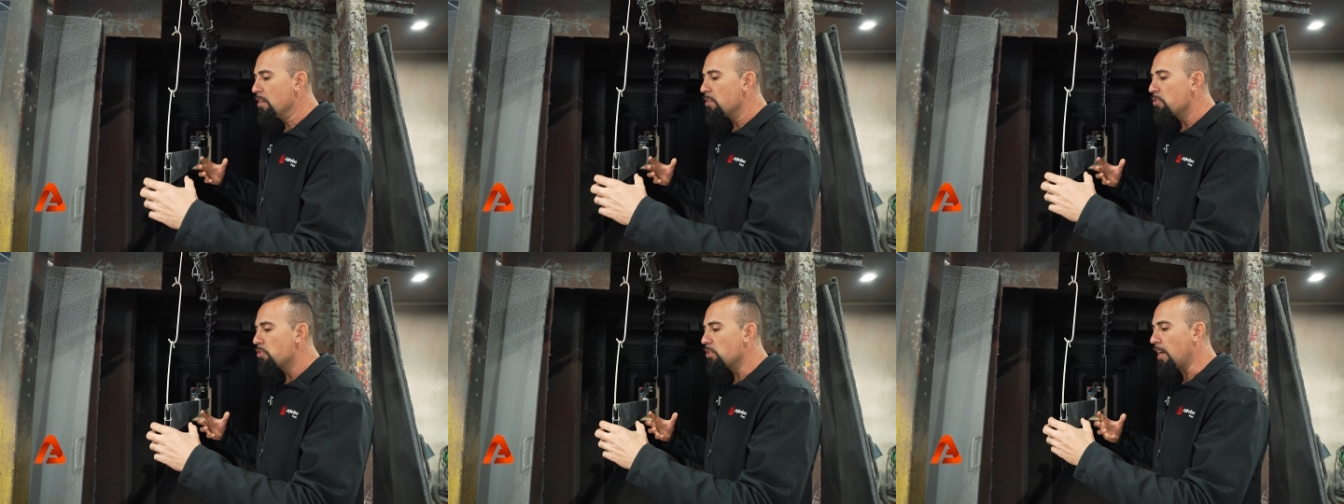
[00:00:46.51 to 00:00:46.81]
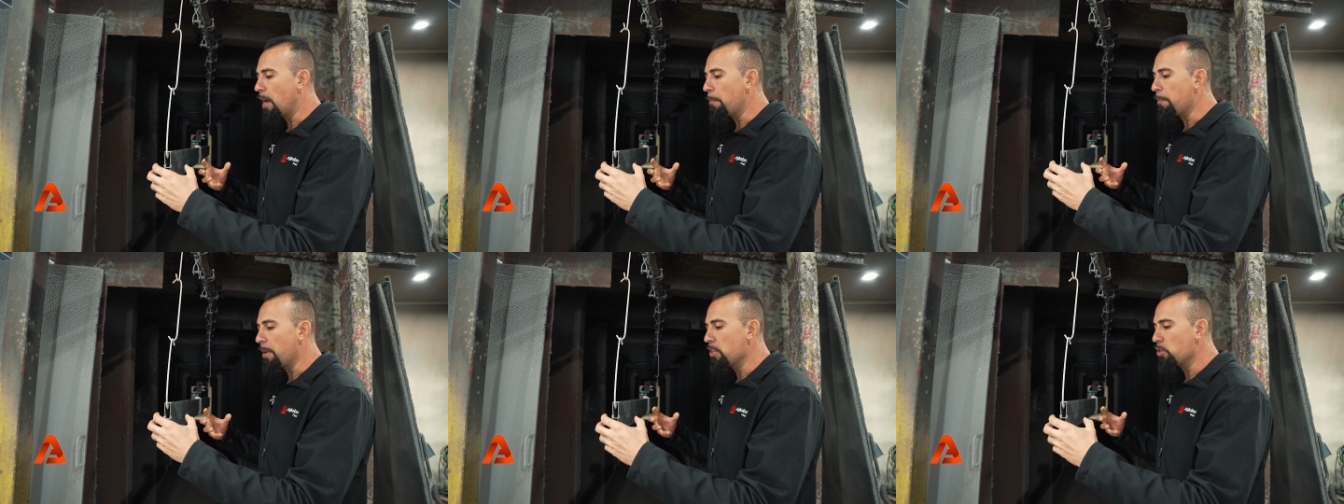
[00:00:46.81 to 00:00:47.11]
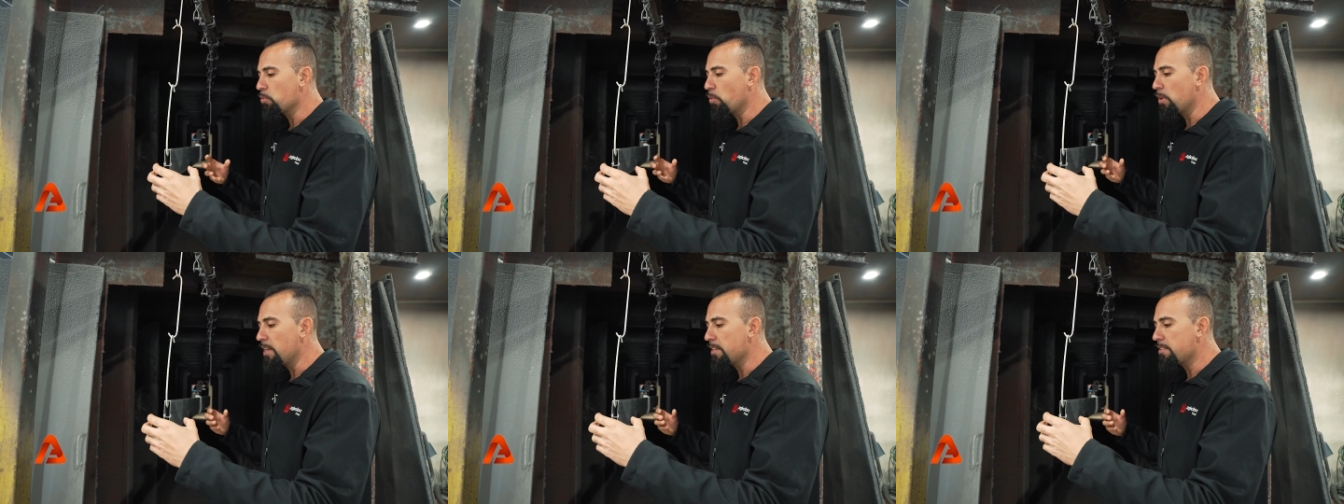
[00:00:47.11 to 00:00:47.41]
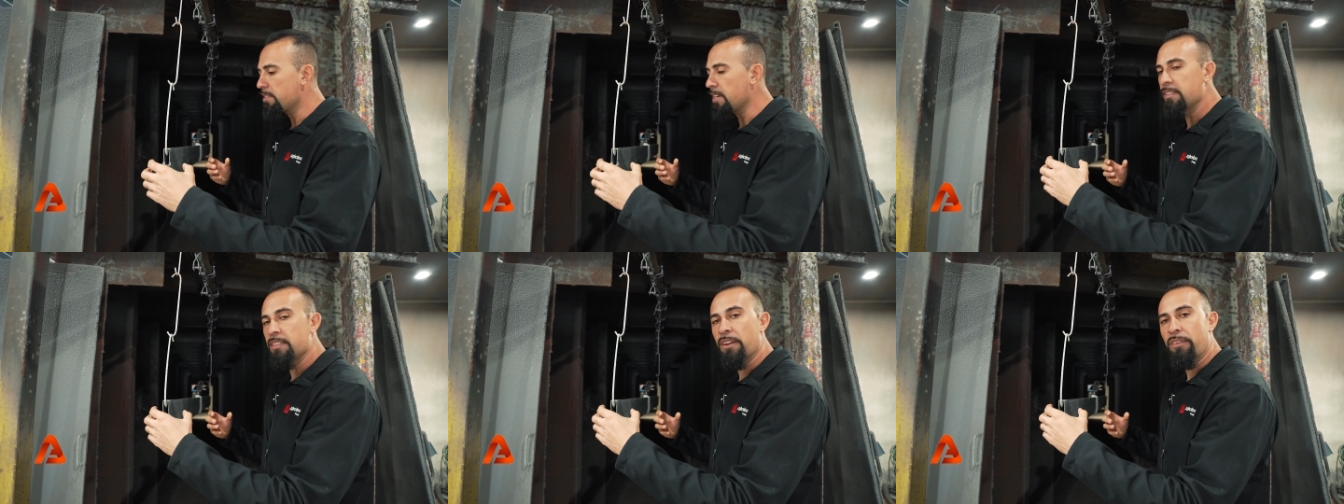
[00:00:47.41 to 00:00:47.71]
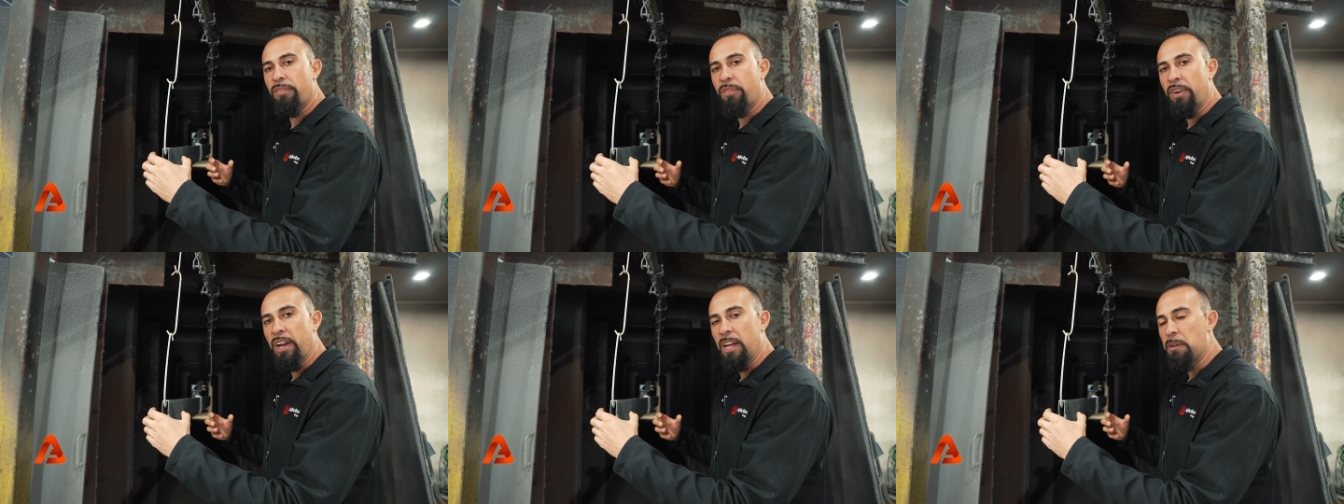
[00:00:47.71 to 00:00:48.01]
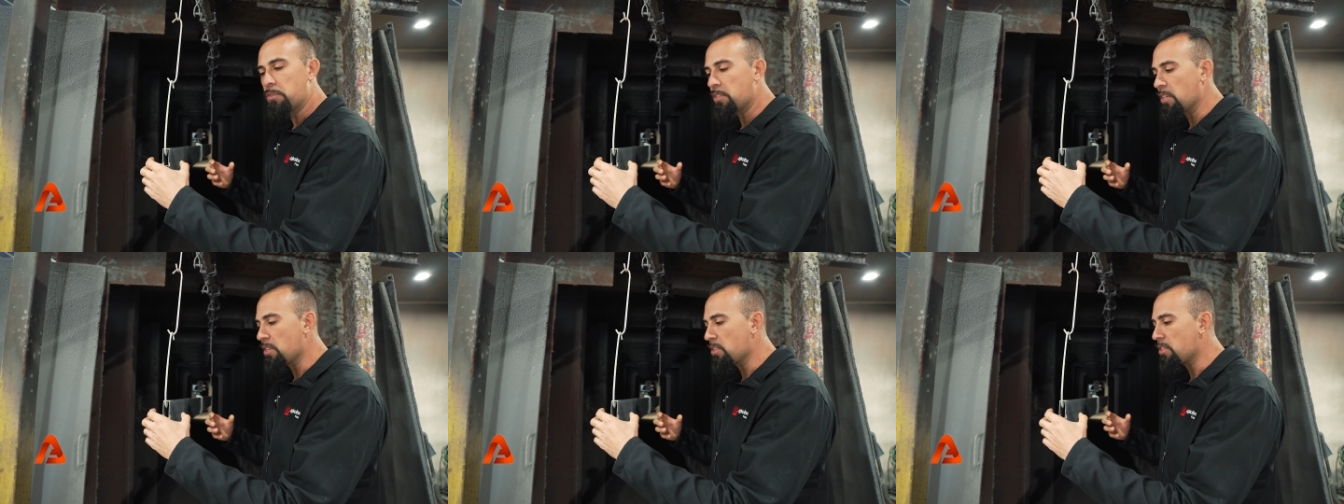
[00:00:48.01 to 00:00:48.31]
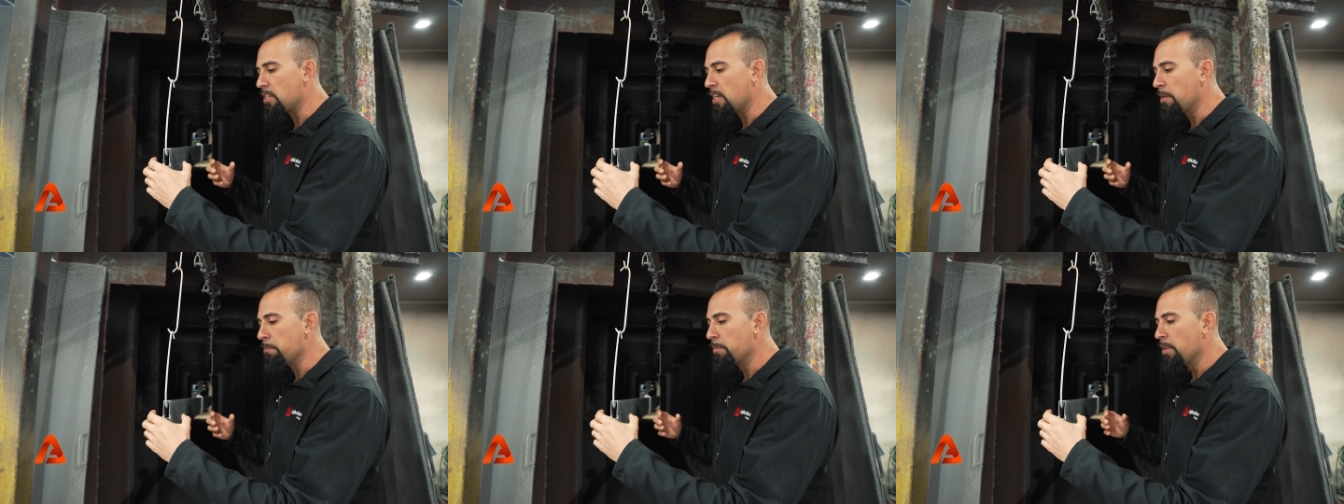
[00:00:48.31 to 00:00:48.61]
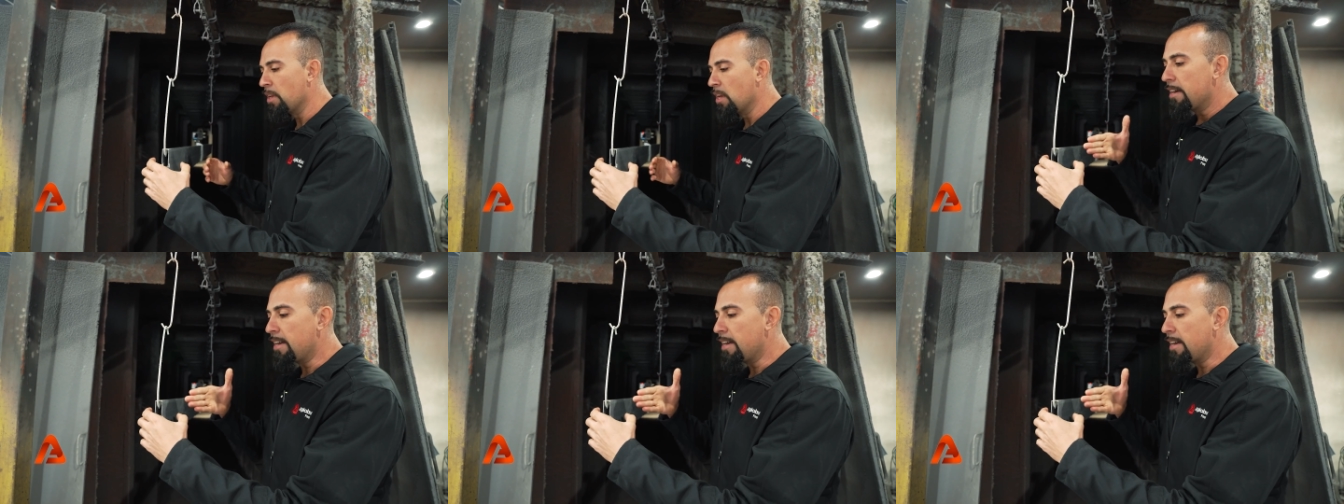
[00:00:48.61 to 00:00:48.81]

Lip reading: So that means when it's in the frame system,